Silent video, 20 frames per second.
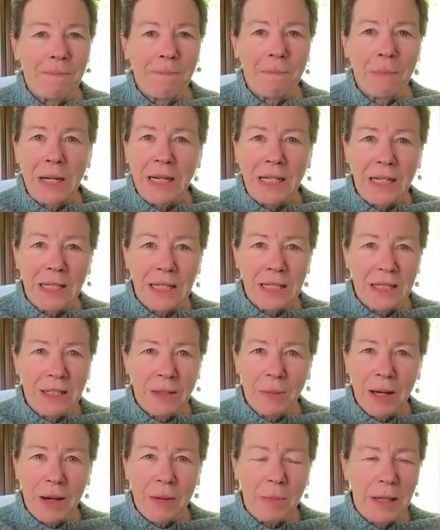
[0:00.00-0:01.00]
money isn't
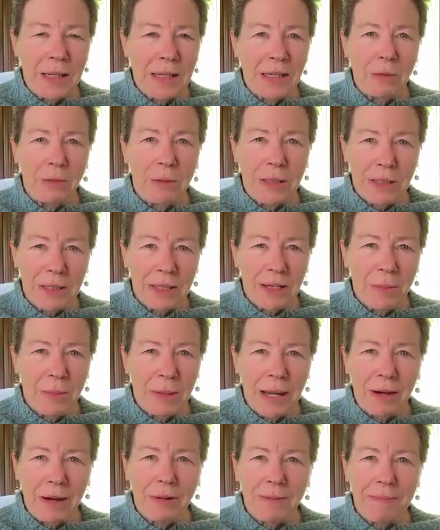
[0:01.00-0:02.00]
about money. What's it
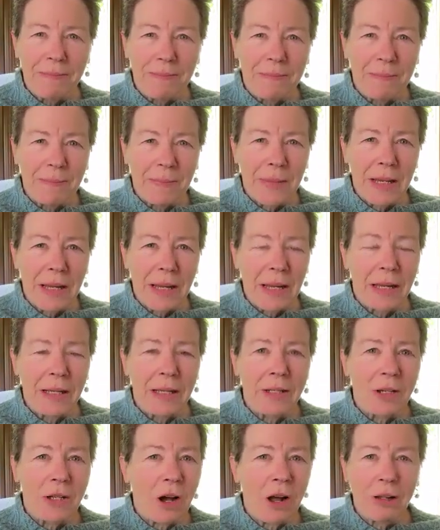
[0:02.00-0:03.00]
about?
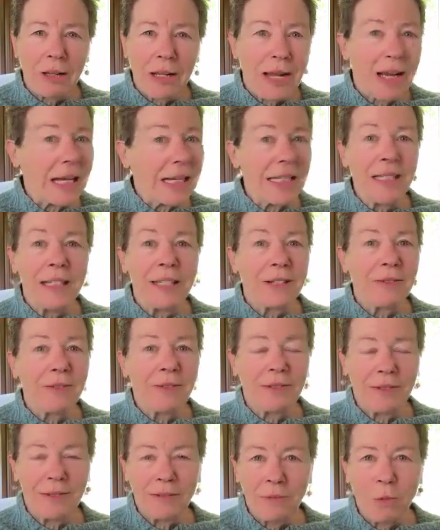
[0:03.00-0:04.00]
And all kinds
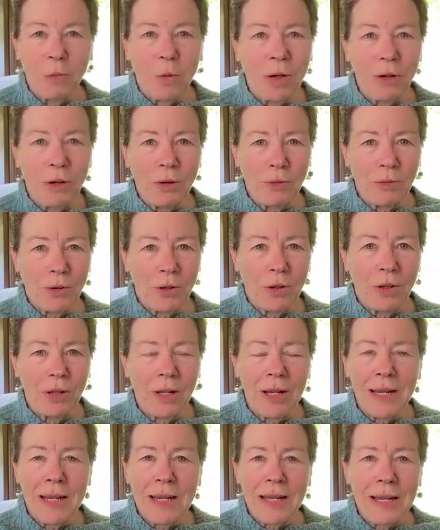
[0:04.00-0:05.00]
of wonderful
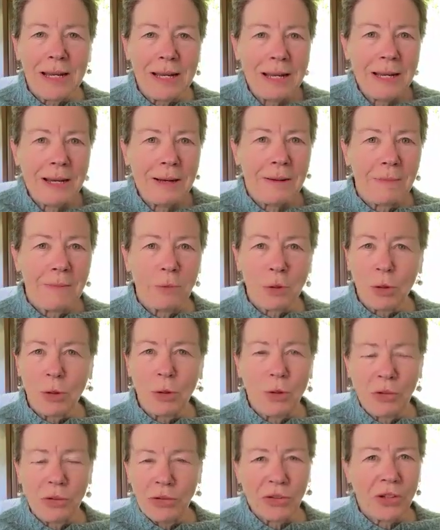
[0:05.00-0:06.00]

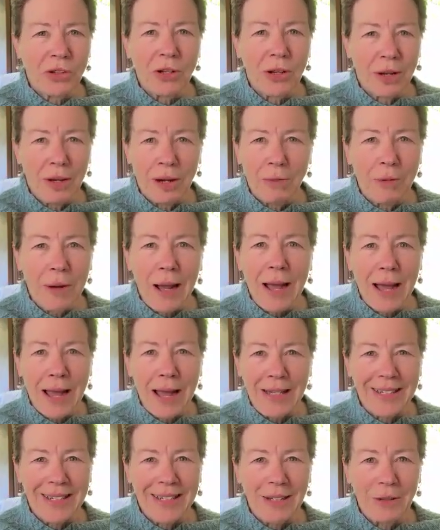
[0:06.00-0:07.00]
truths
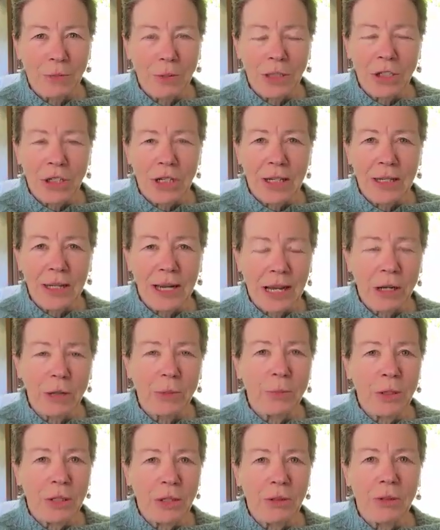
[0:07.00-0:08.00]
arise, which can
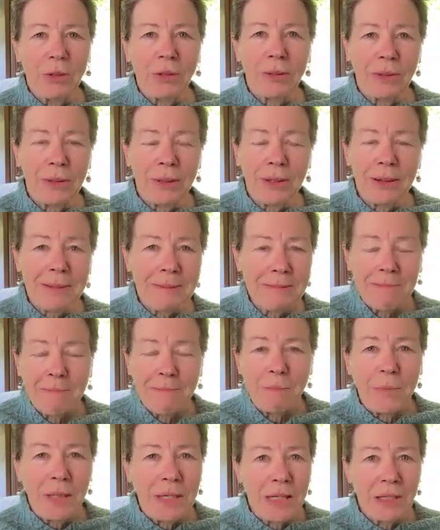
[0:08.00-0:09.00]
help you
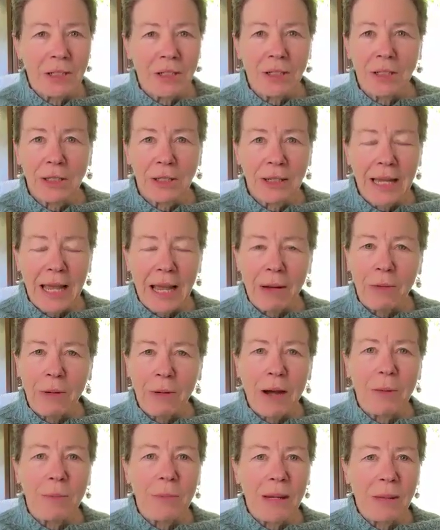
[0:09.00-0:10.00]
begin to look at,
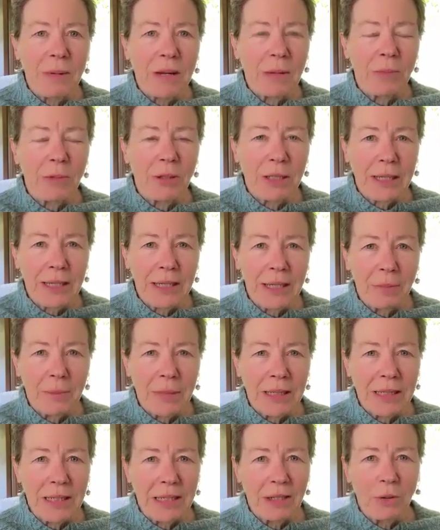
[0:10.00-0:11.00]
wow, maybe I'm looking at
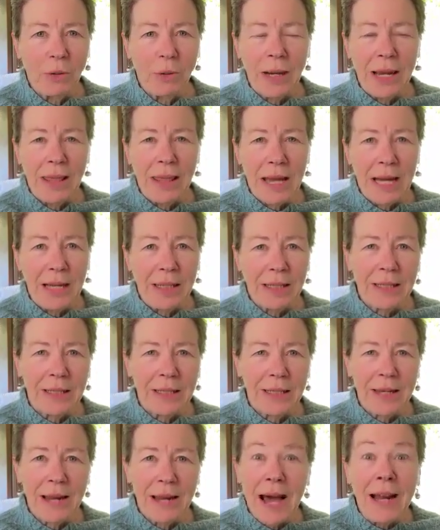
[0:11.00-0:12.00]
money in a way
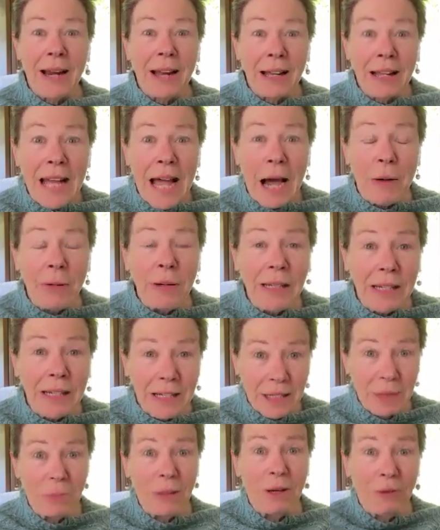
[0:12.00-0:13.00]
that's not allowing
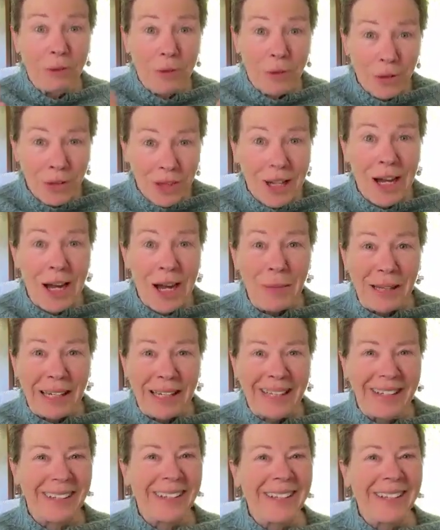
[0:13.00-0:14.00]
it to be forthcoming.